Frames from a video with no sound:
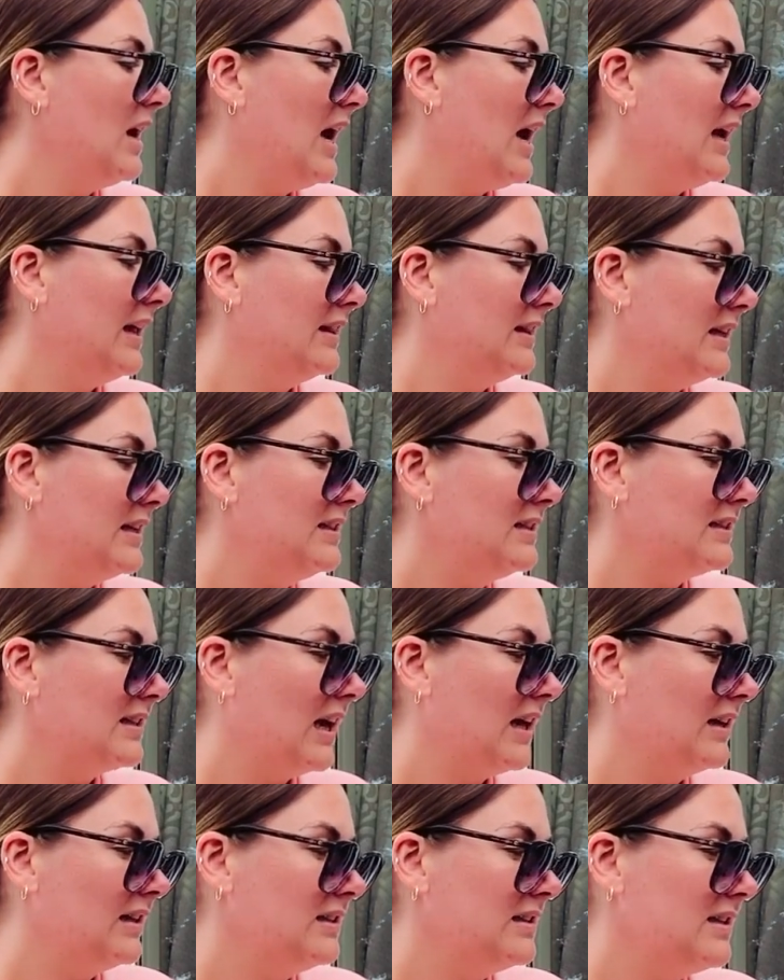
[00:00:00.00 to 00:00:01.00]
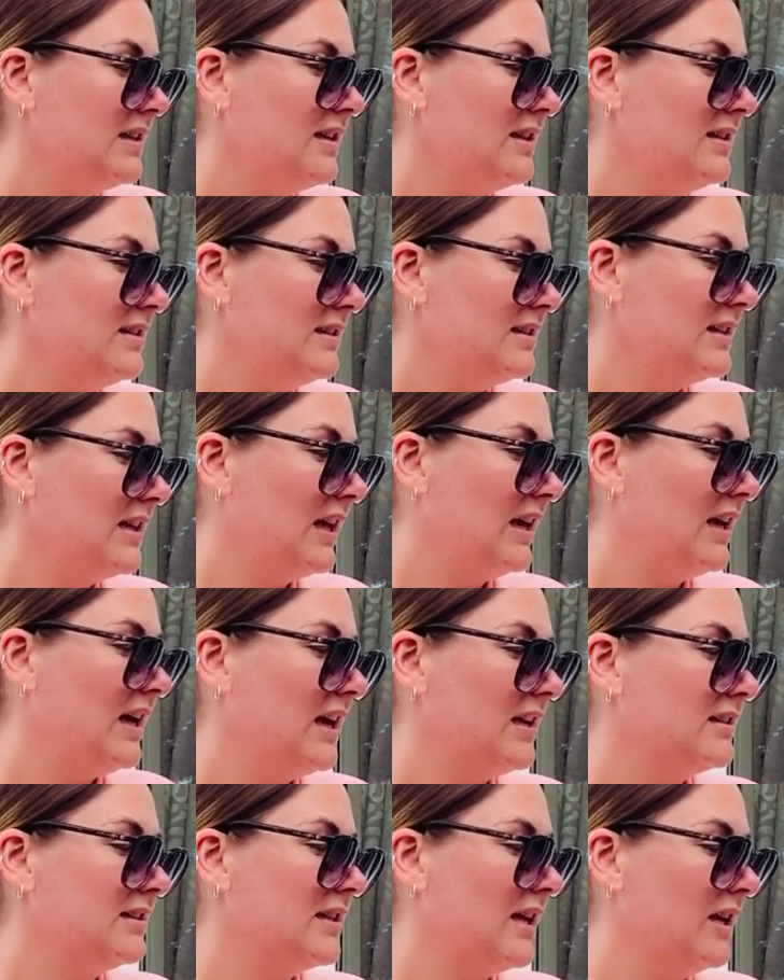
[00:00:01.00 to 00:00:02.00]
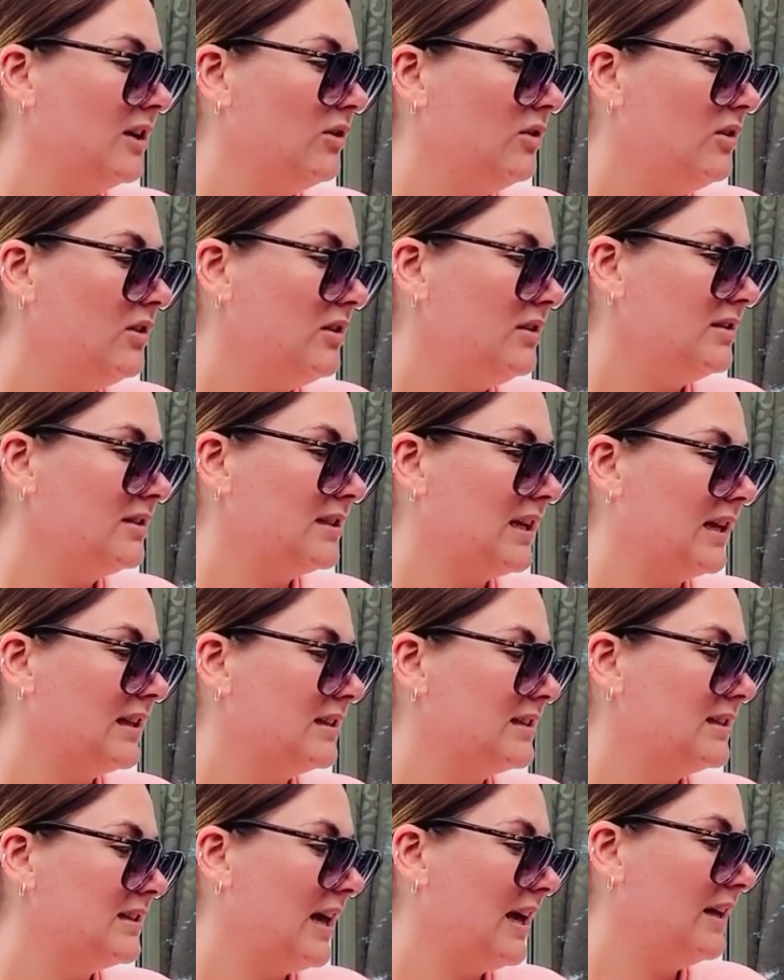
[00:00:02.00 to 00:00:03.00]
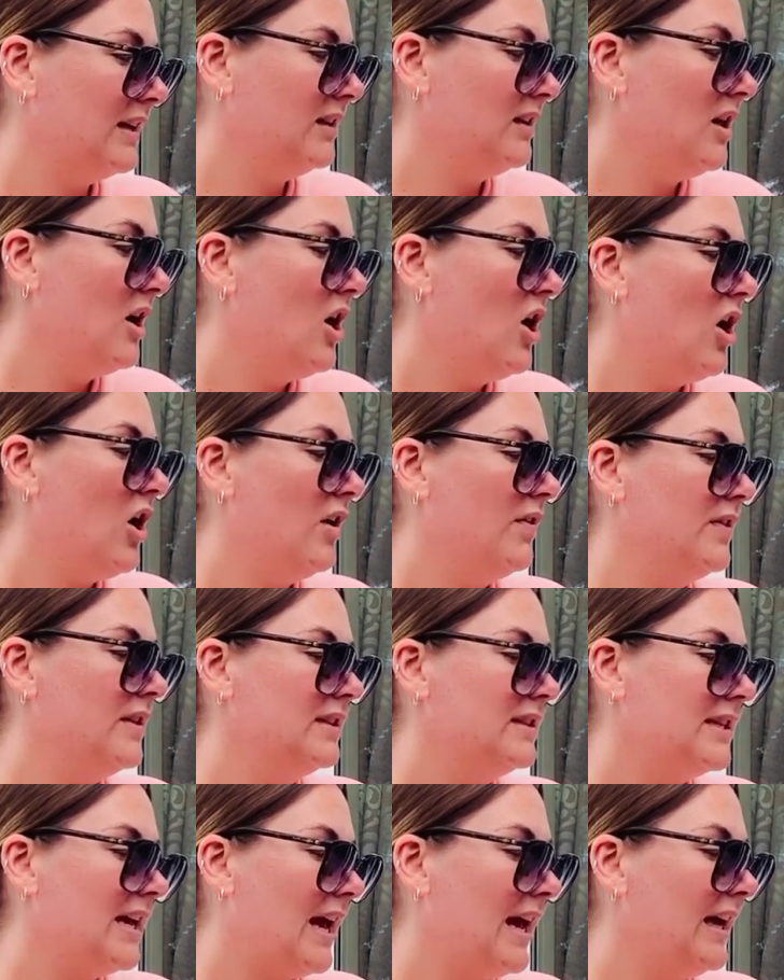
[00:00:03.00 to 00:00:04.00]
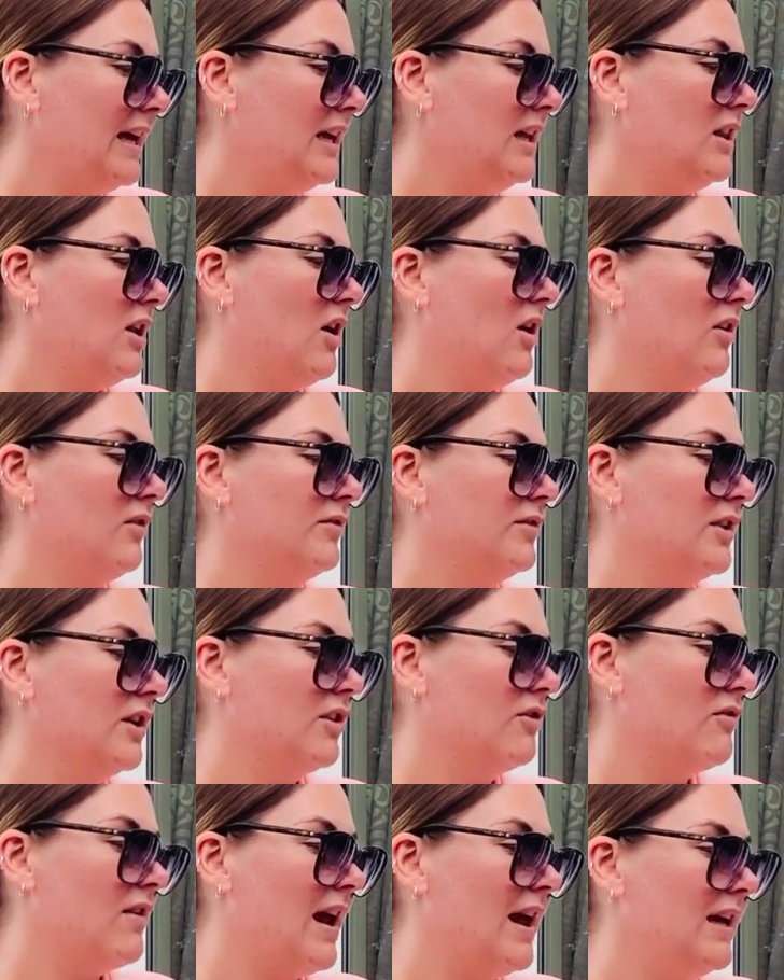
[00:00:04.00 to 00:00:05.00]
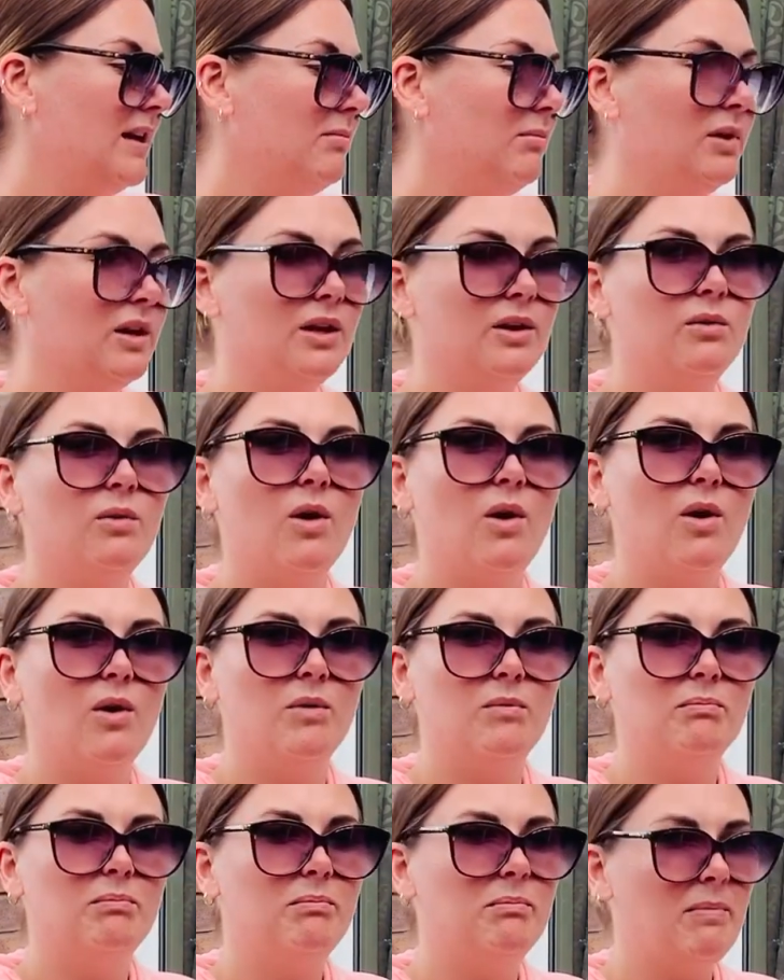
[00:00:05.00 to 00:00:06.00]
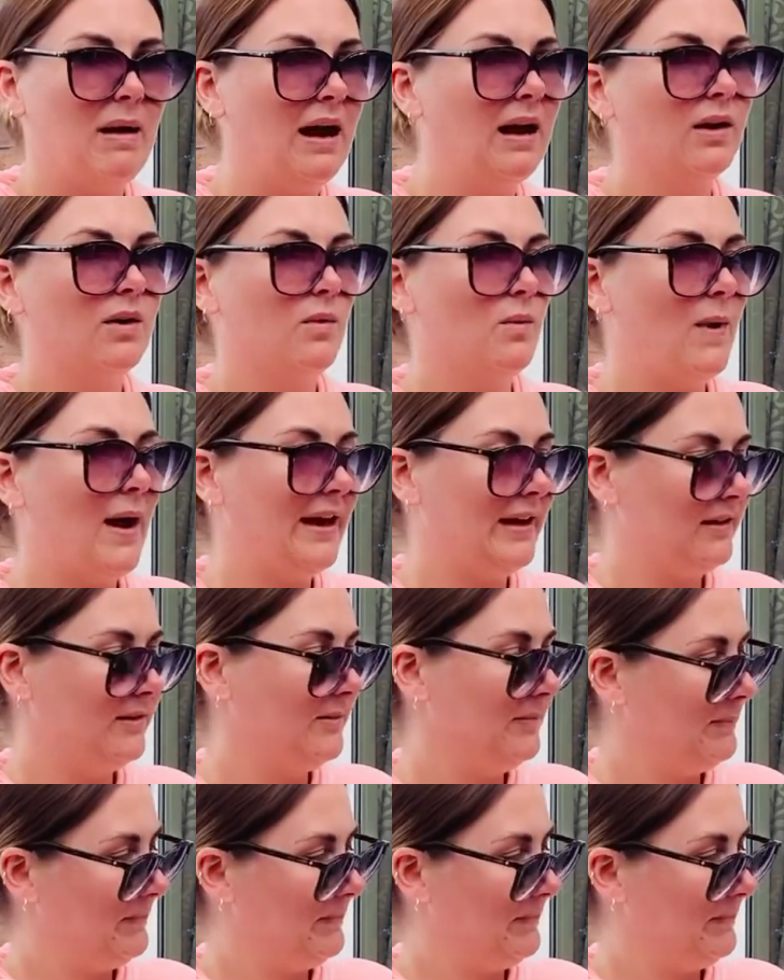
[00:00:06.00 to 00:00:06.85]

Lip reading: And they sang to the sea as they all sat sail on the tail of the grey-blue humpback whale.